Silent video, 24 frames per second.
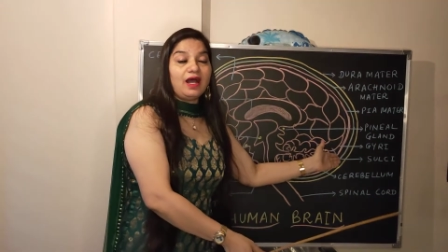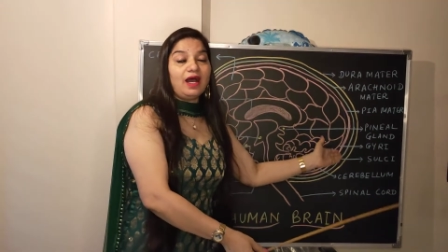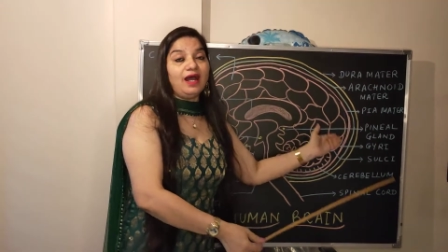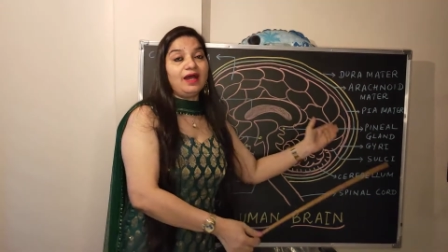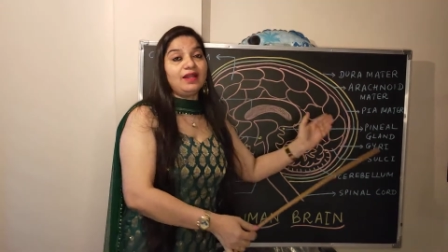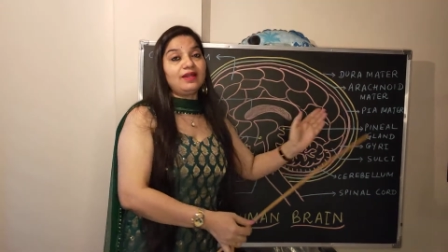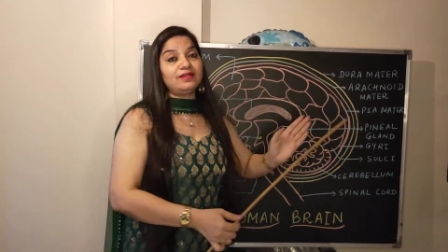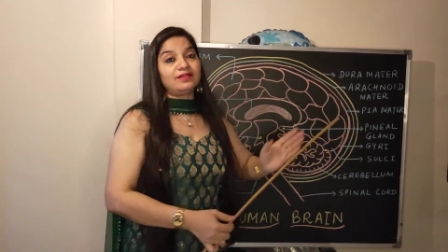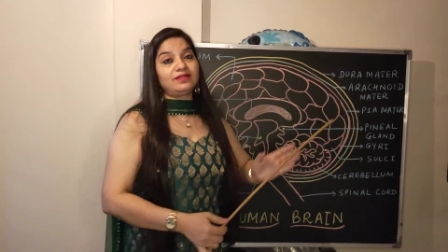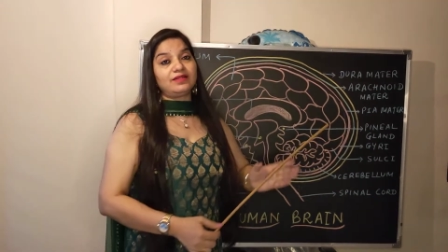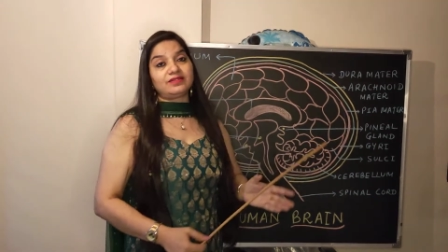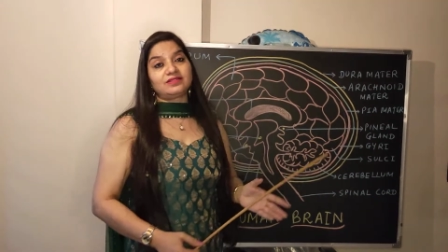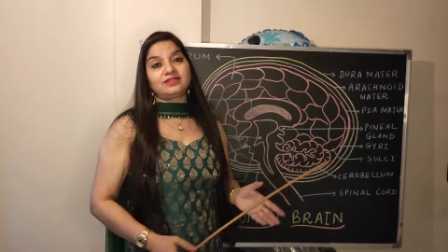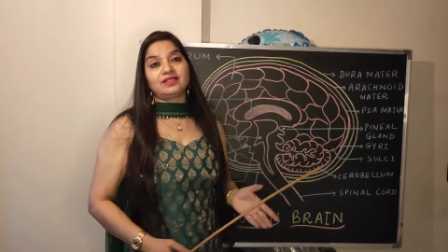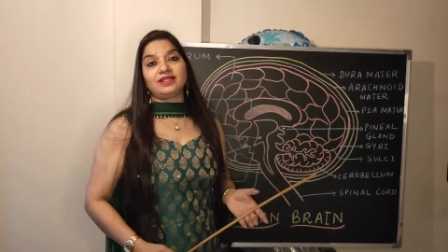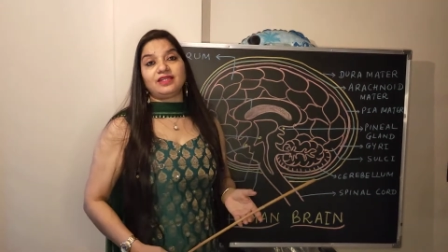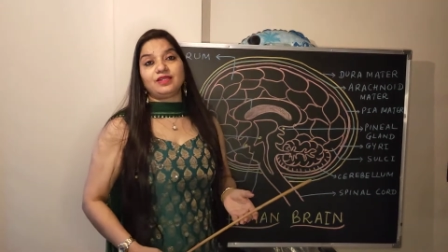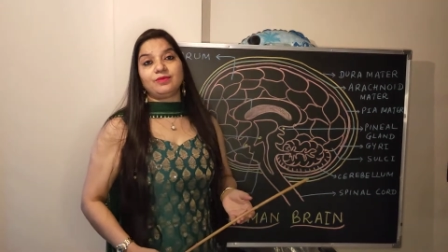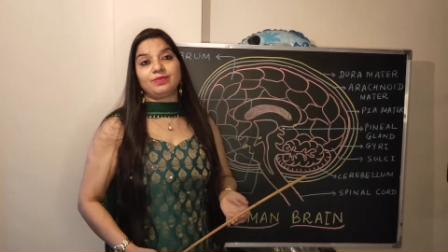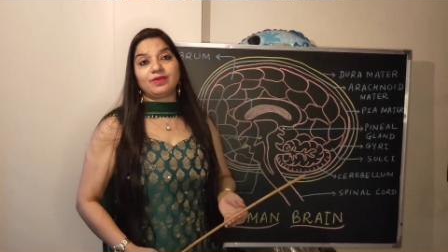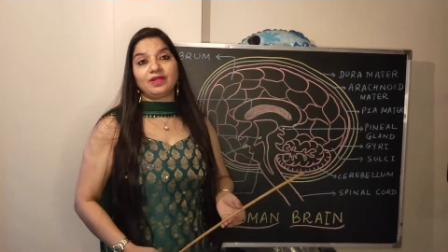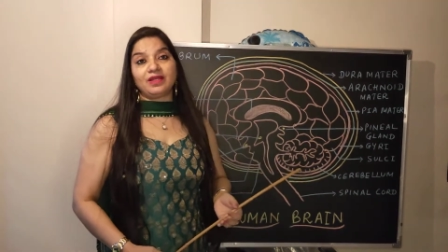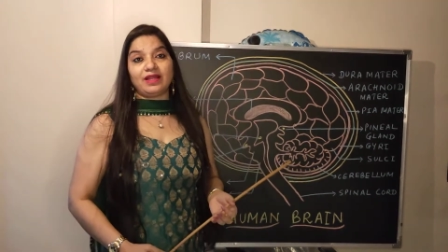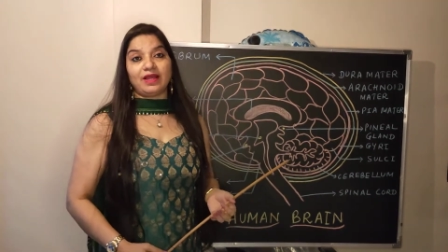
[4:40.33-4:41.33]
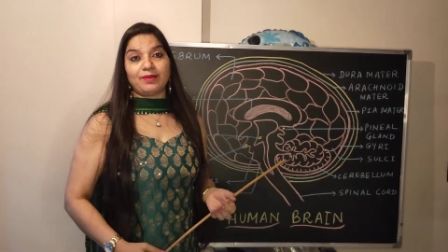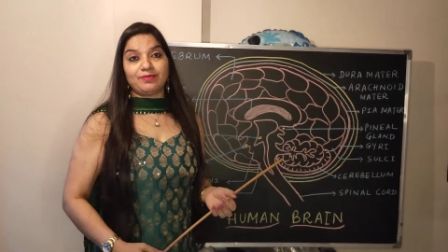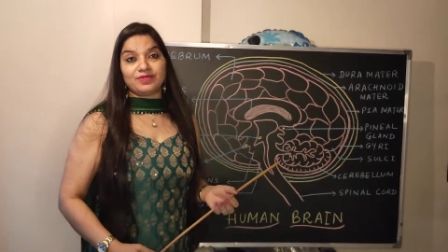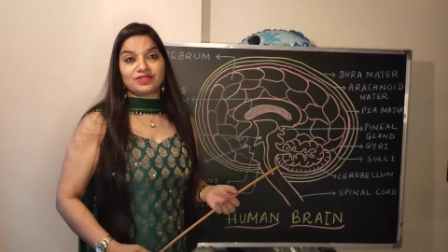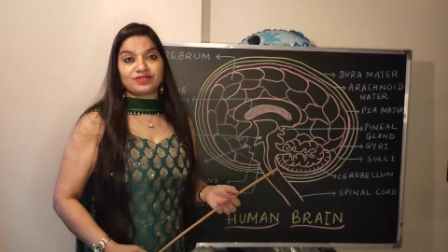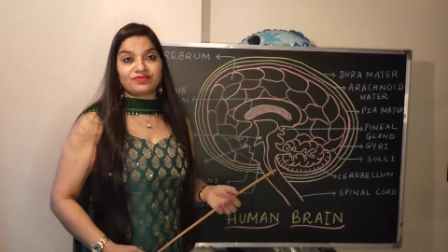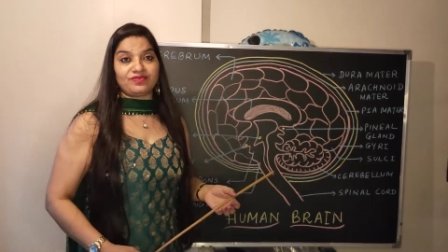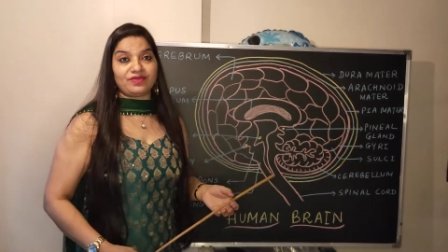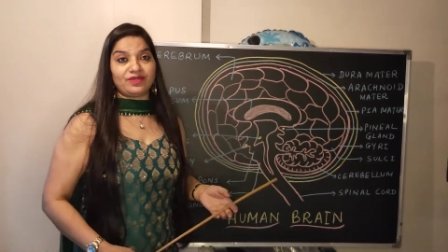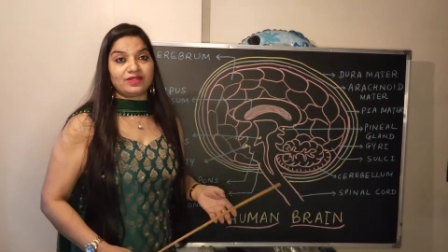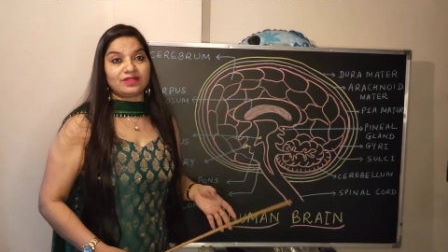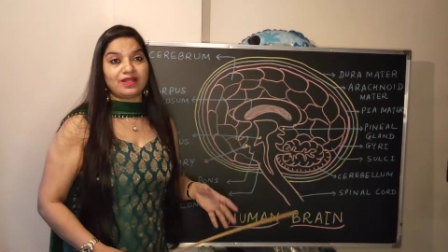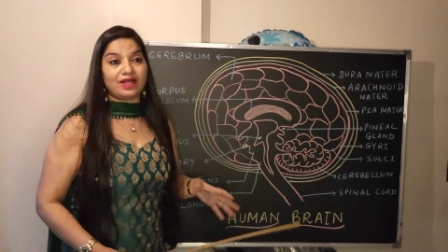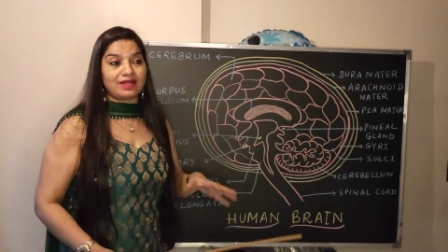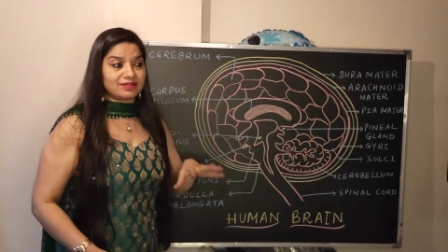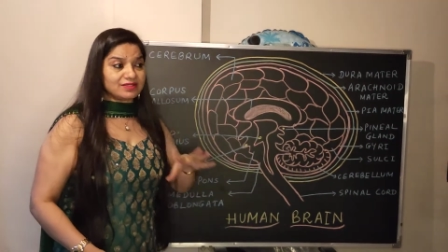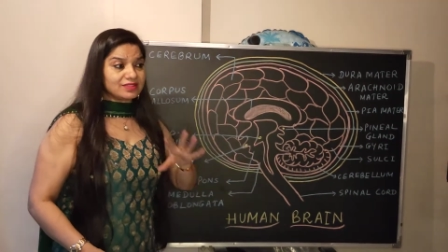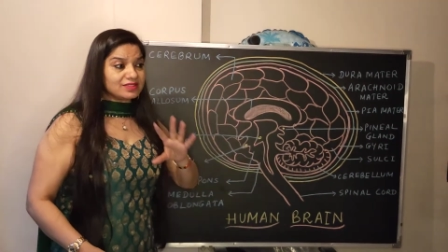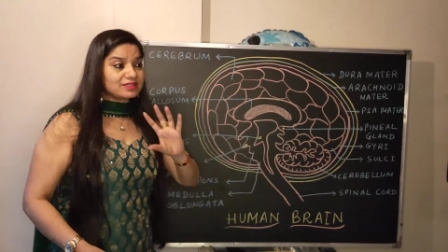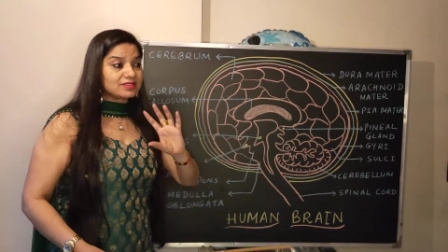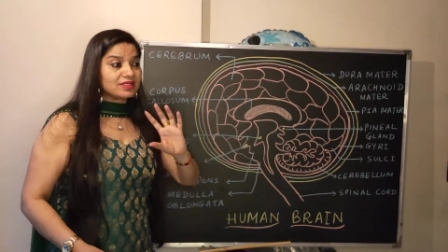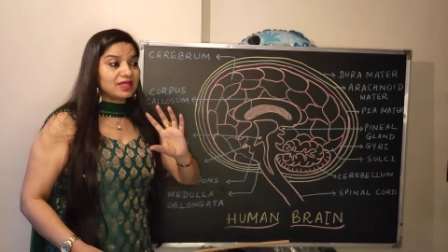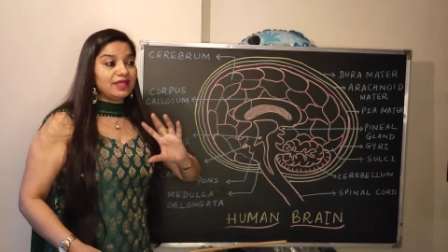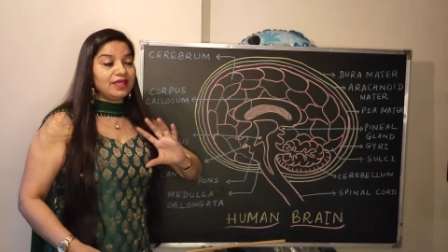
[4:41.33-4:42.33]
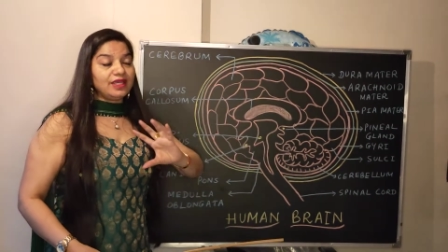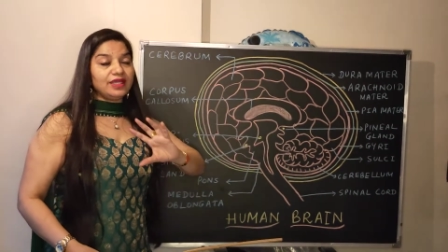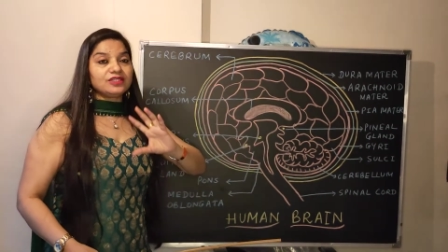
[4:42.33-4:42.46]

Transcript: another cerebral hemisphere. That is,